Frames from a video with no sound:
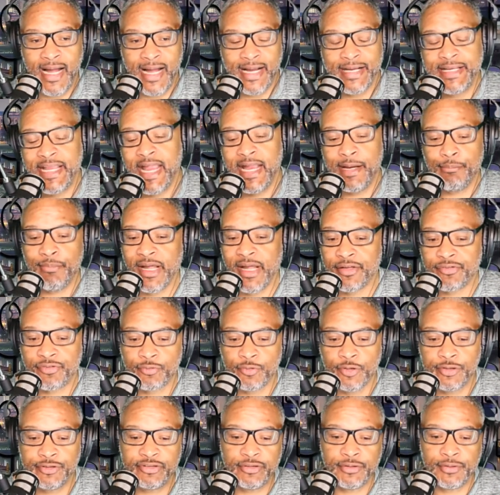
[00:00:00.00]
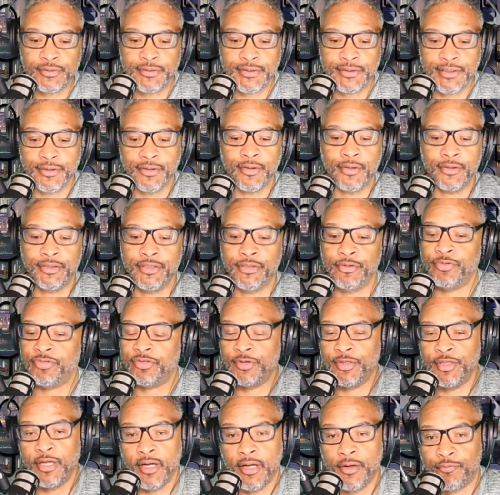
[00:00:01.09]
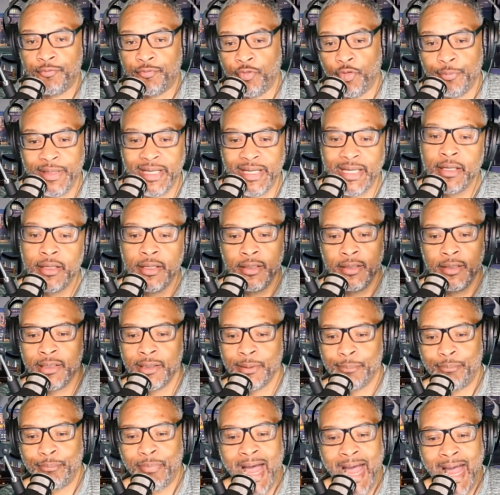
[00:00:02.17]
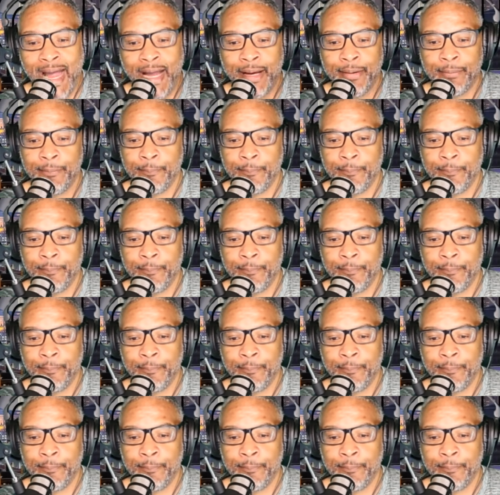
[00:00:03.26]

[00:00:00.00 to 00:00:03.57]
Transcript: I can't mess with you. You know, you too young for me. Bye."